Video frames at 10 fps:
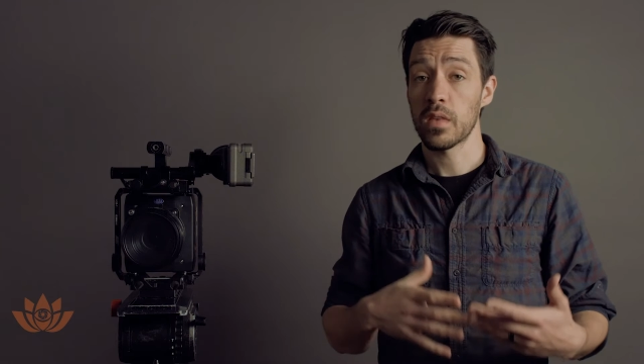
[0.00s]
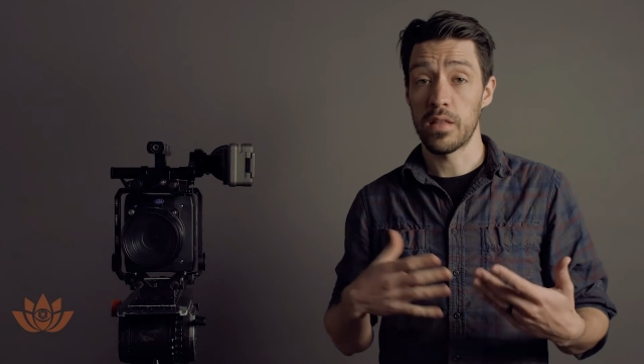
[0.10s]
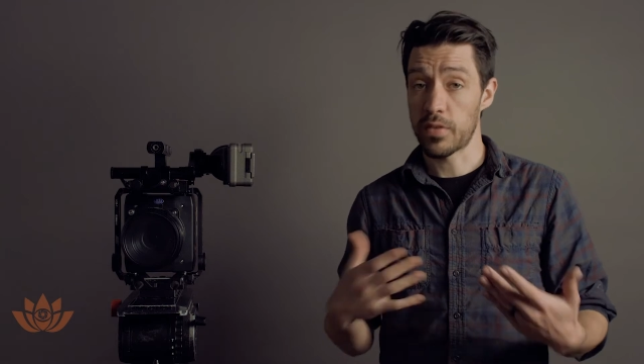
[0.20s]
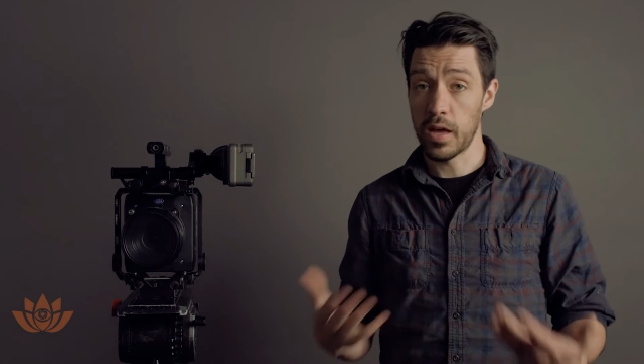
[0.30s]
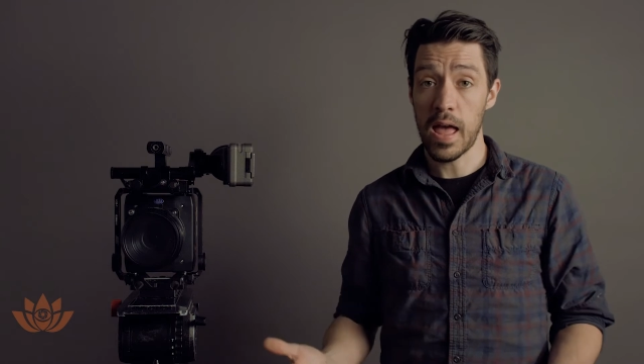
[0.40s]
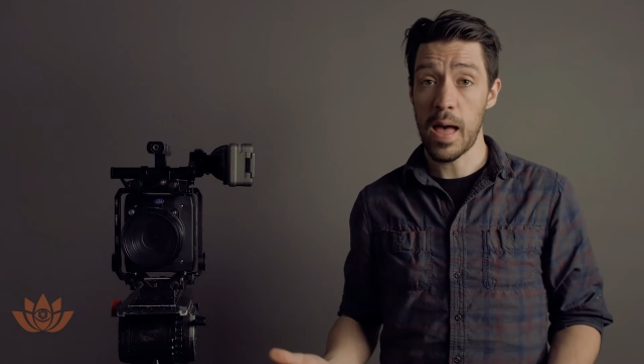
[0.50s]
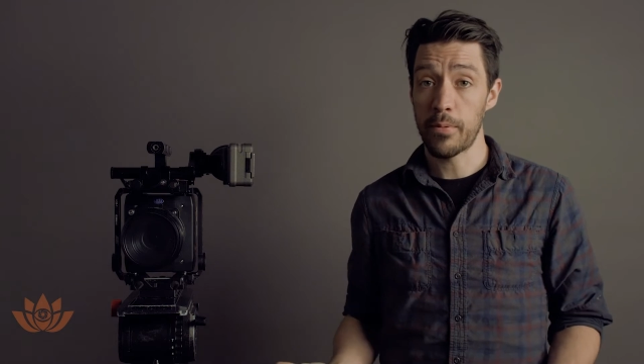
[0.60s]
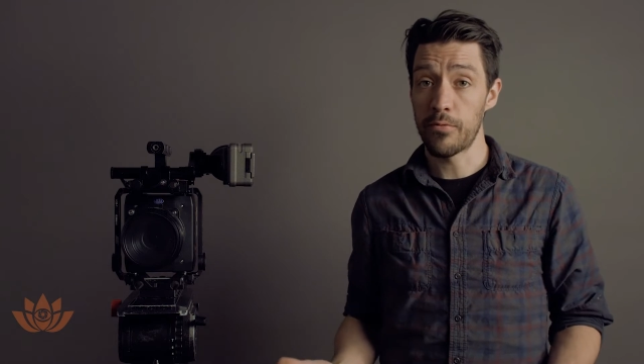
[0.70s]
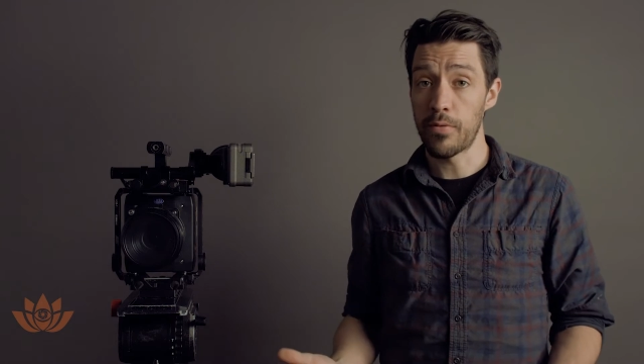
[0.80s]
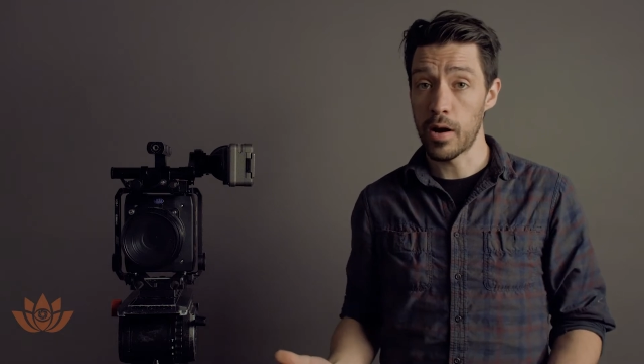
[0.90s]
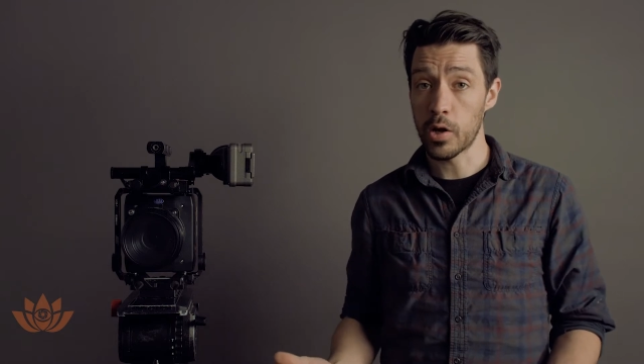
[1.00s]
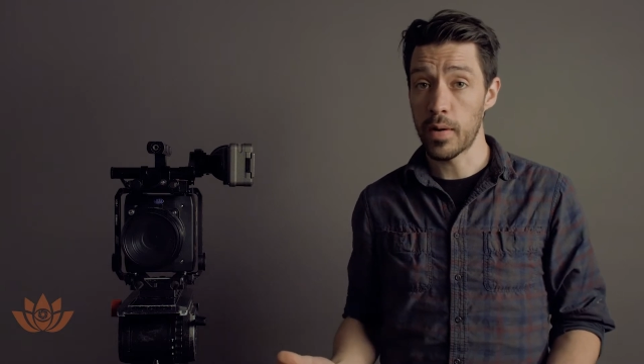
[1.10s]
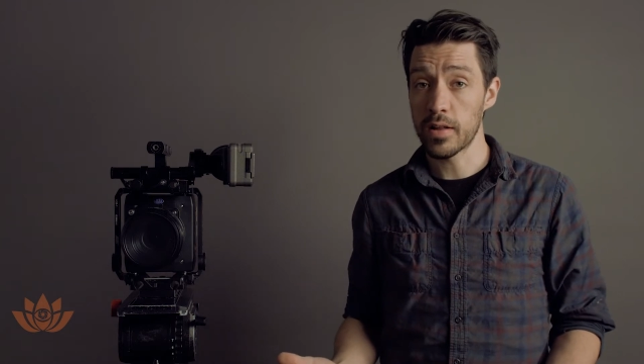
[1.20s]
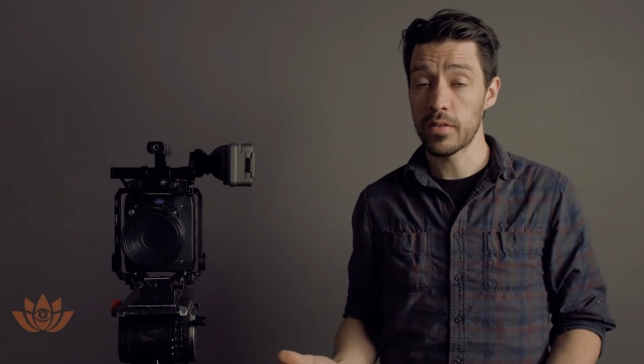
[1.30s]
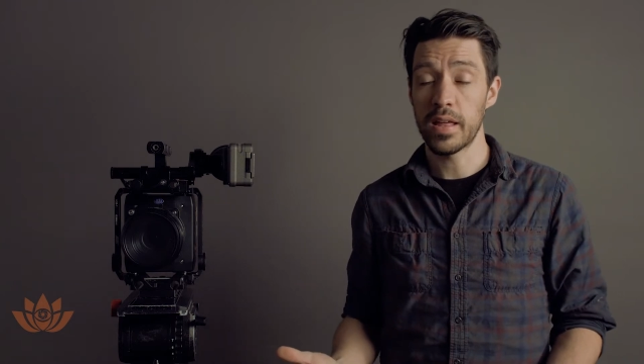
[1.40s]
It's going to happen very
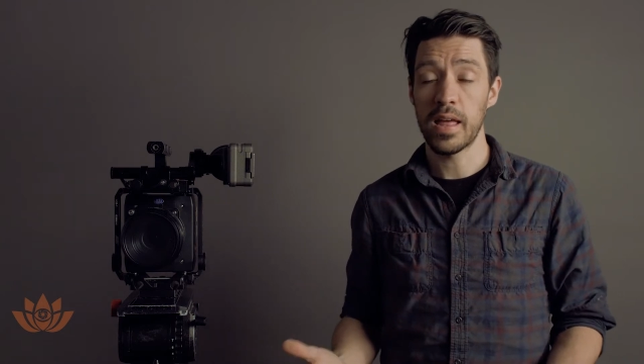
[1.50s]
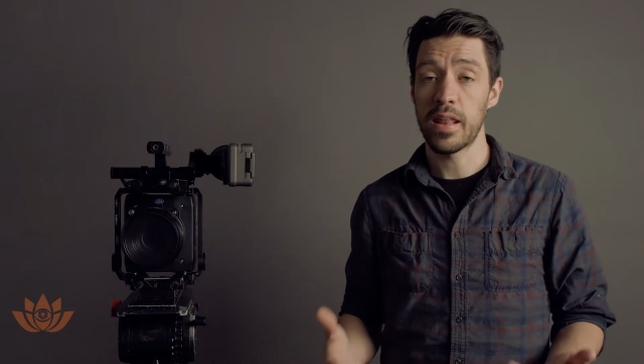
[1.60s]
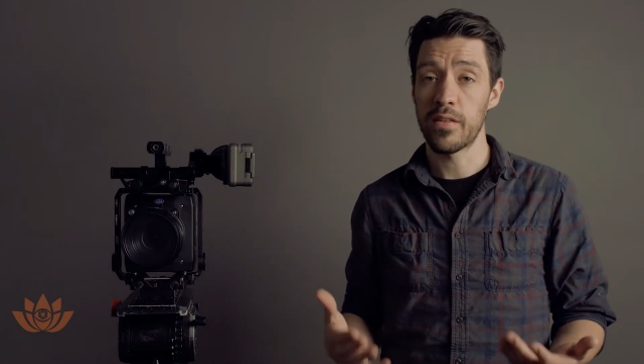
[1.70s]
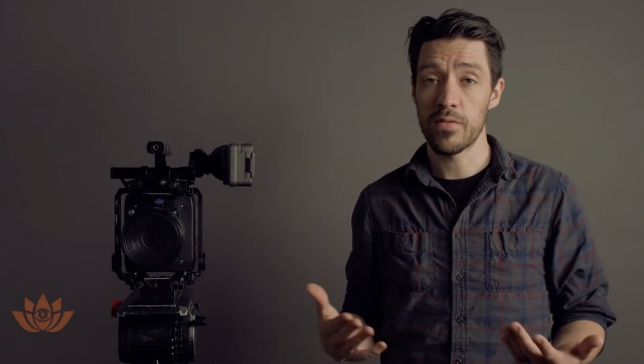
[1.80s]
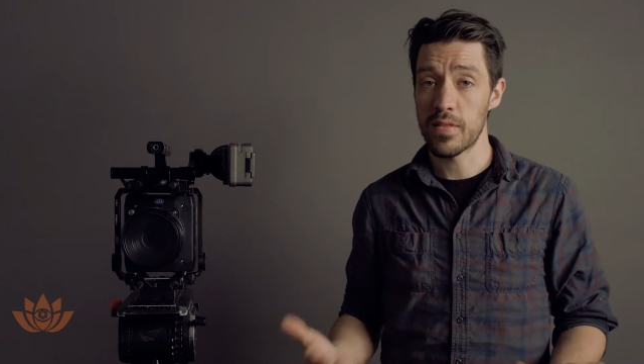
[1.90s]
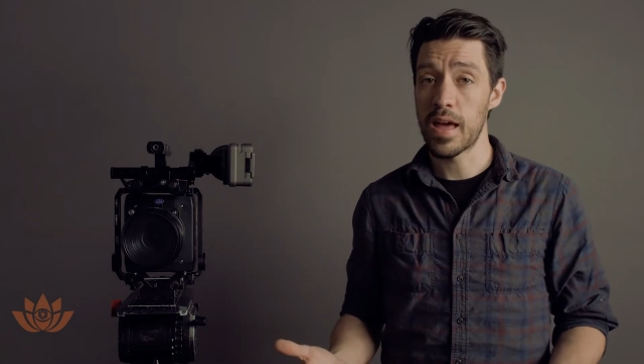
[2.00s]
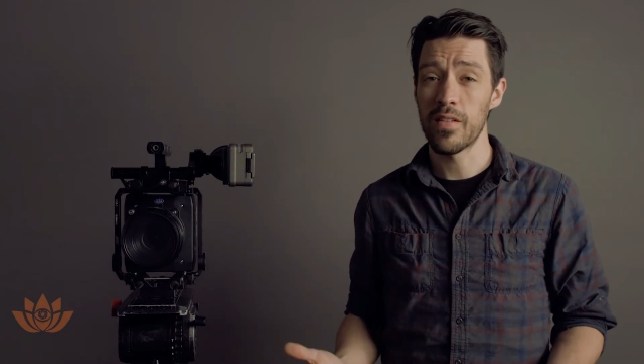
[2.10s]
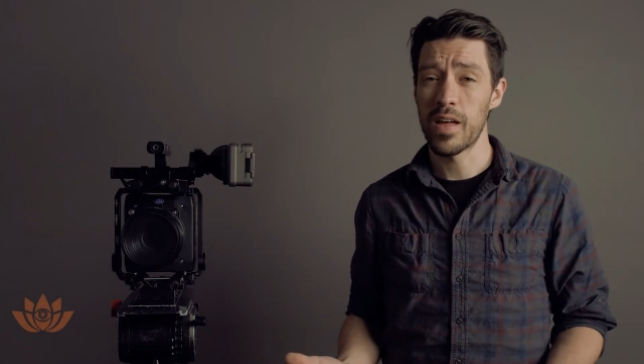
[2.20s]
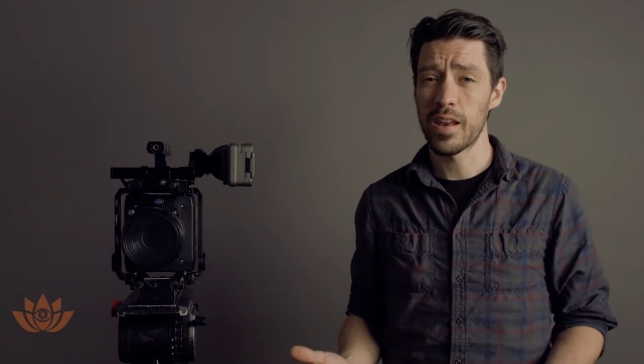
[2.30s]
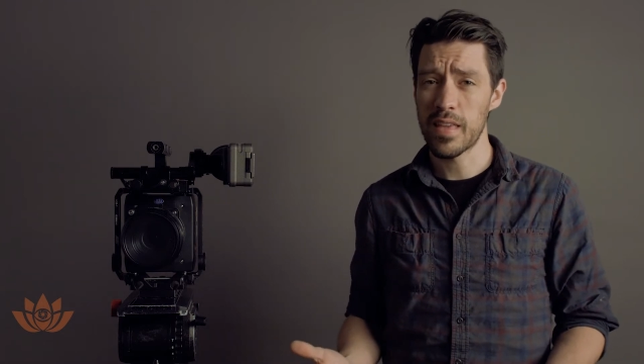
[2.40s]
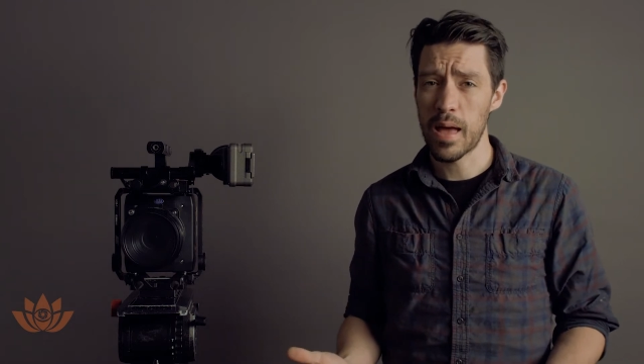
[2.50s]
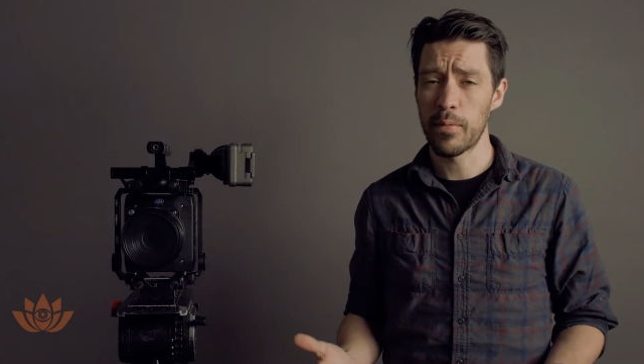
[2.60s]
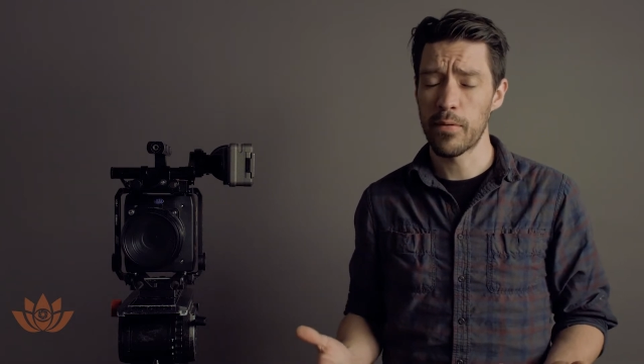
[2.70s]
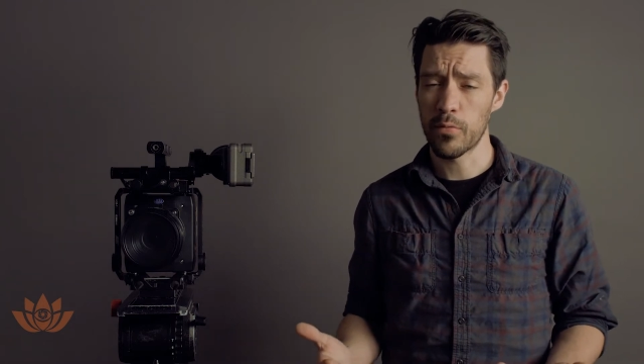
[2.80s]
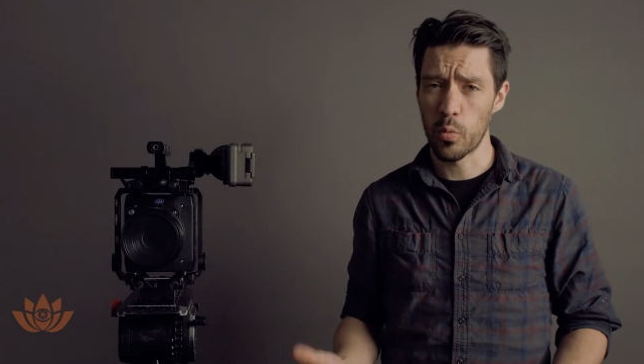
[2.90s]
quickly, and there's not a lot of time
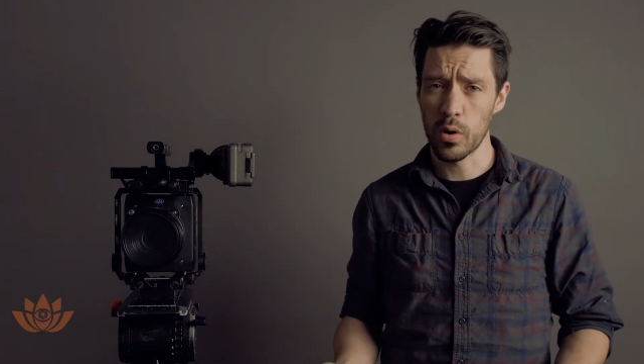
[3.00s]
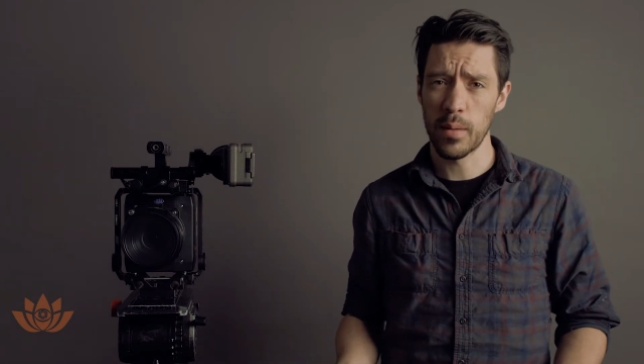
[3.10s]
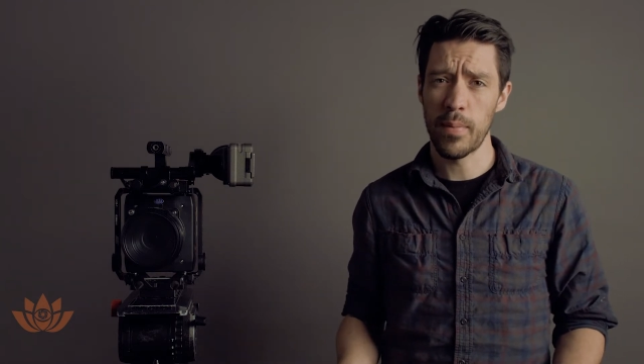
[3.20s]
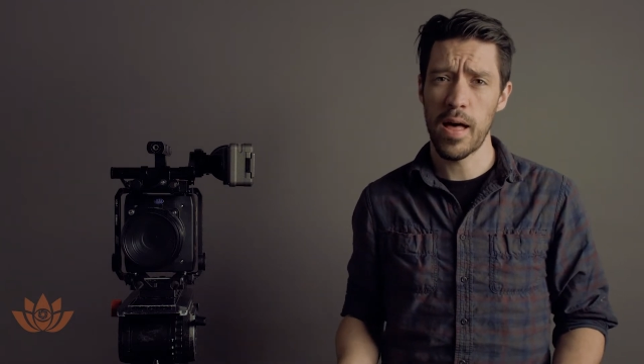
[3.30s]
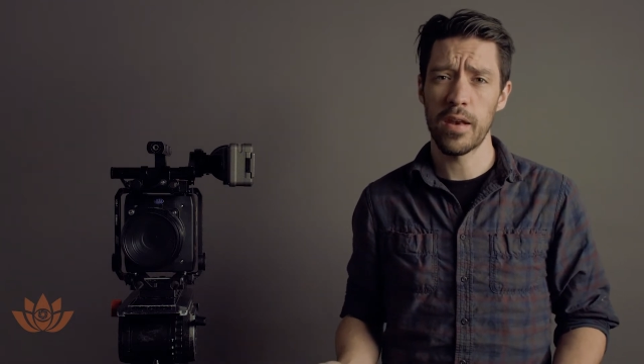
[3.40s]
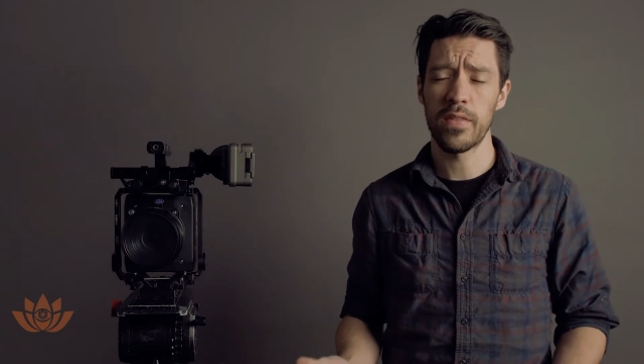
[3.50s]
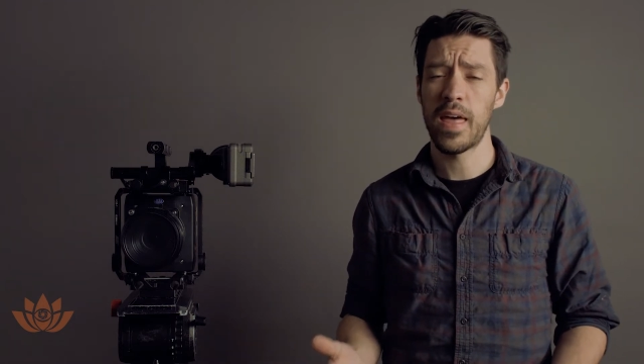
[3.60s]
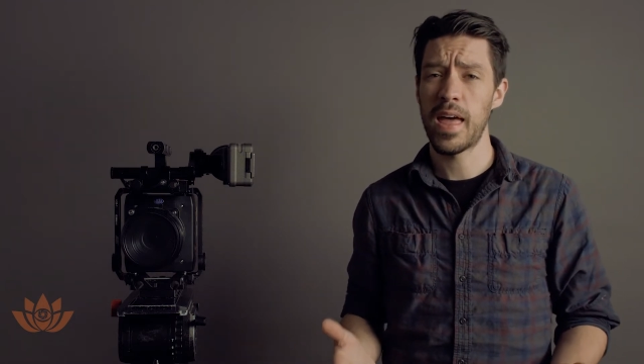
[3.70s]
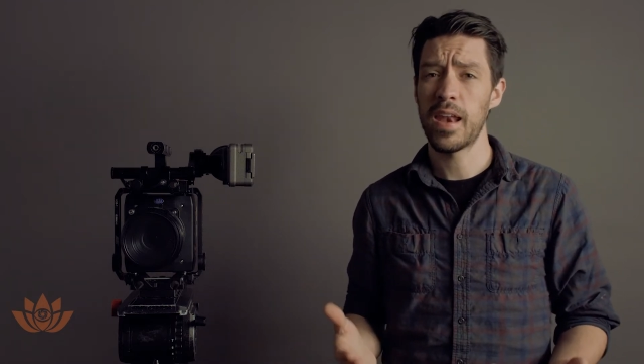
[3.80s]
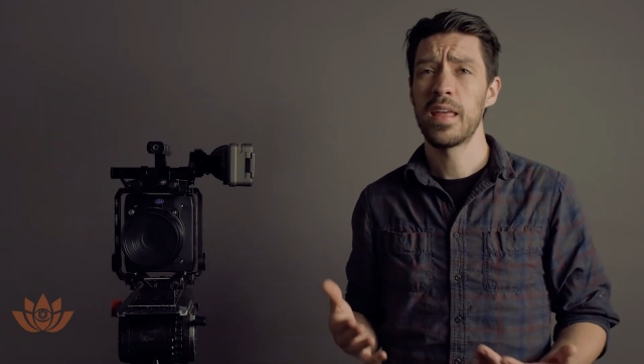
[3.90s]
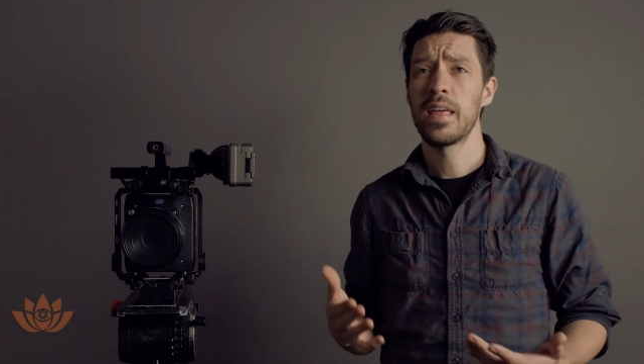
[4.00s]
you have to worry about that.